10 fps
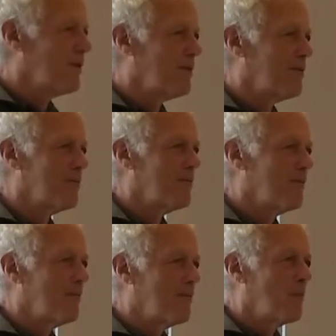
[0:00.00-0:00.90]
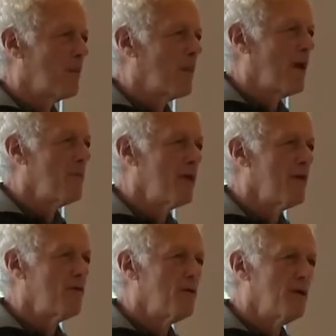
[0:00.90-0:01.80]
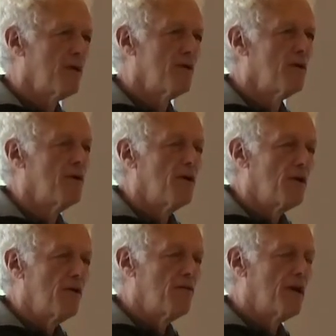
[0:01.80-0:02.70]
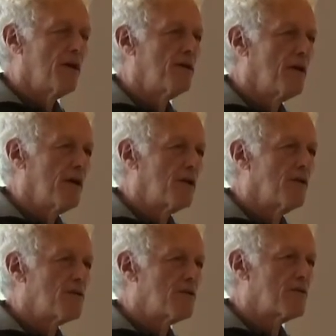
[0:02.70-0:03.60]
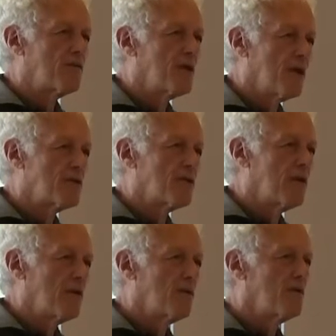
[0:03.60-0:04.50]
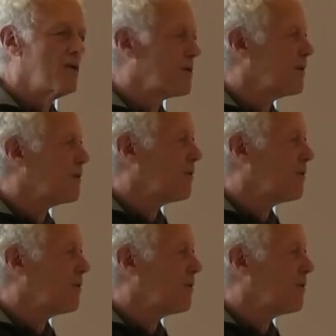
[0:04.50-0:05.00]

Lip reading: journey. How many of you here who've had a diagnosis of cancer, either recent